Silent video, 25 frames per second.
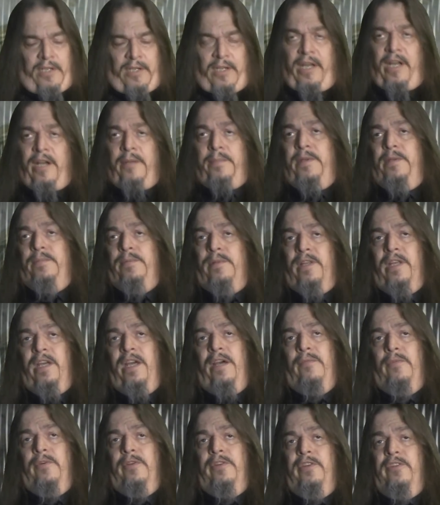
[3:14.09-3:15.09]
that a lot of people
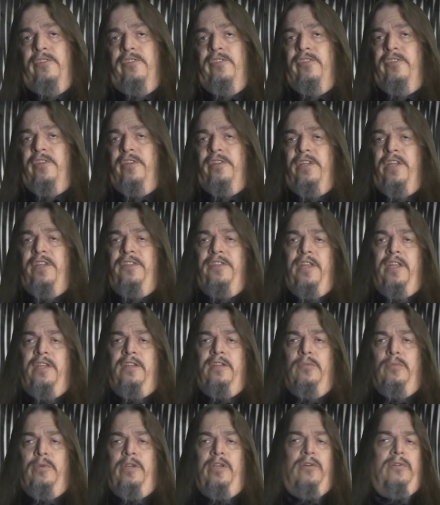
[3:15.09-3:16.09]
have with this is that they think
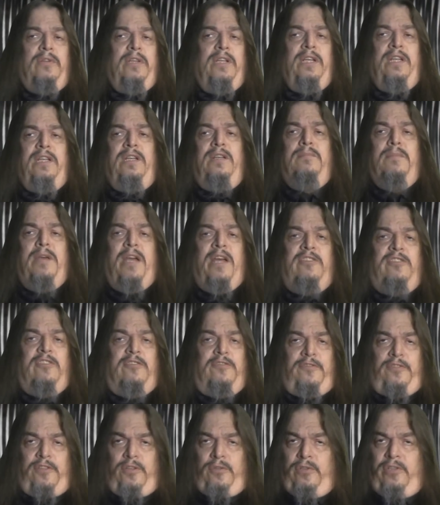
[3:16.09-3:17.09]
that we only need to match a
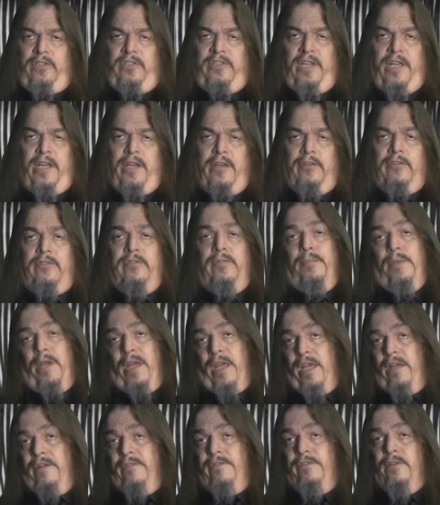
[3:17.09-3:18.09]
few details from a
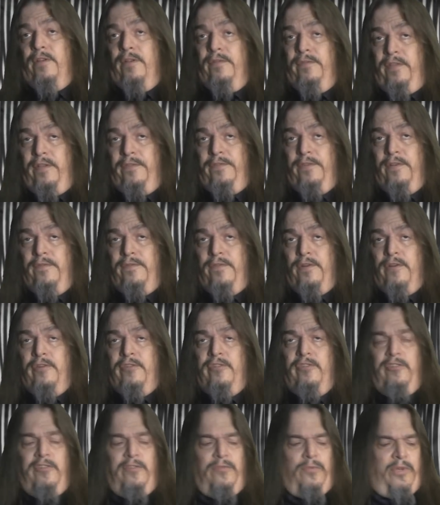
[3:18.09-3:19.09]
handful of different
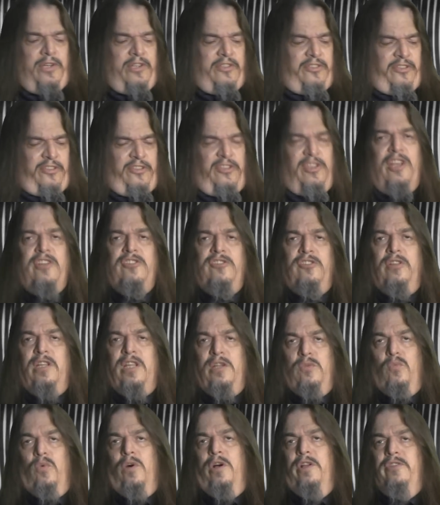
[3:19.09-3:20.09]
versions of what is
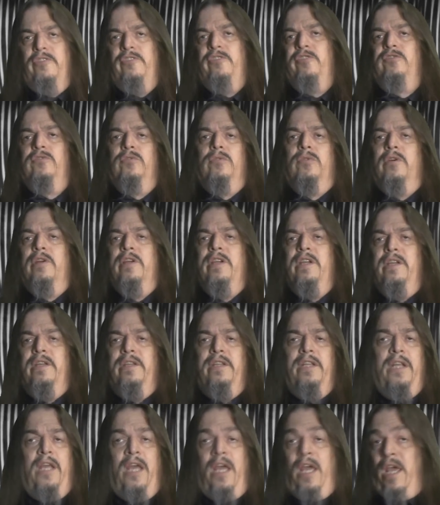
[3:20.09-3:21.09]
essentially one story
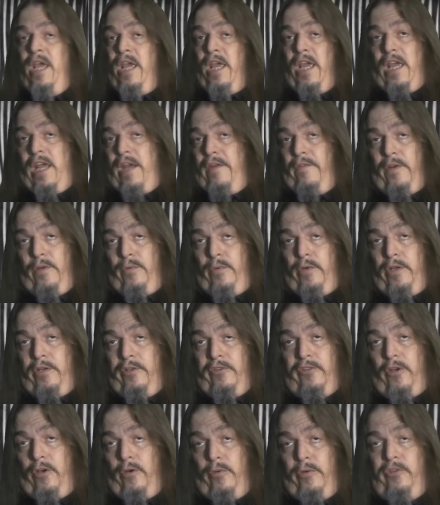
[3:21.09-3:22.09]
and that everyone
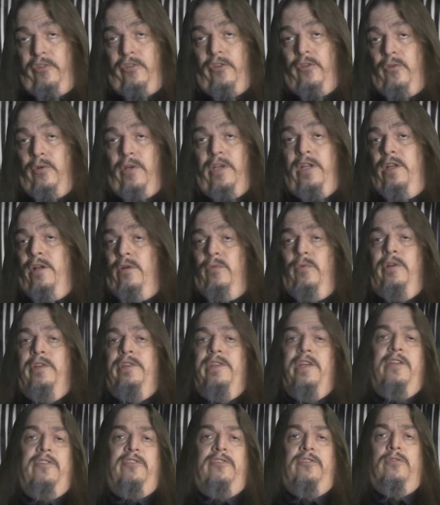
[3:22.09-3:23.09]
has always agreed on what
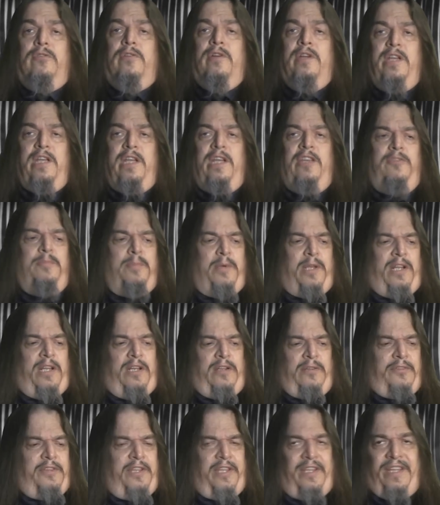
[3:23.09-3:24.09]
that story is, but I
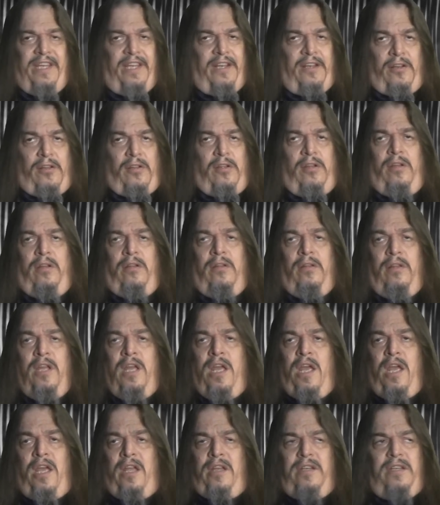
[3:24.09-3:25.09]
don't think that at all.
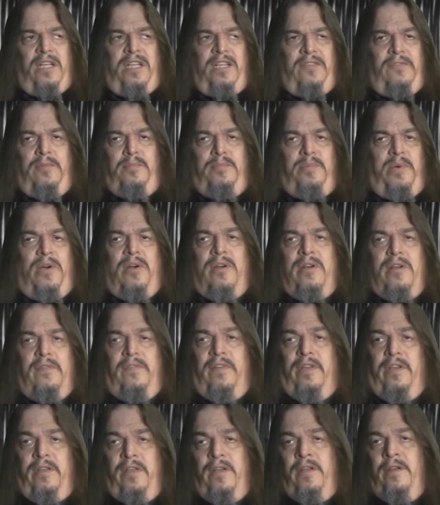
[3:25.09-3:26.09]
Not even part
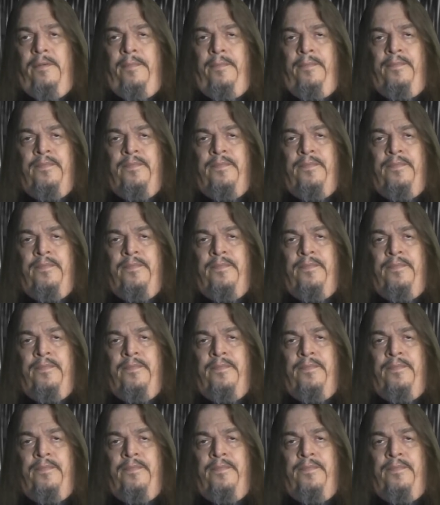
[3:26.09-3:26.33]
of it.